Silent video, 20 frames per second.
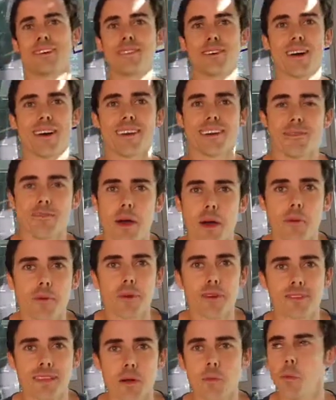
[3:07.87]
I
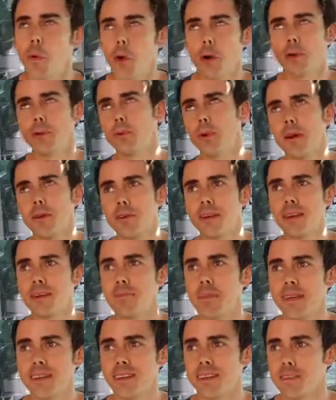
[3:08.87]
want to say world we're in,
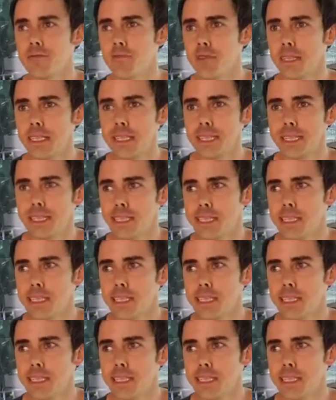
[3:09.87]
but it really is.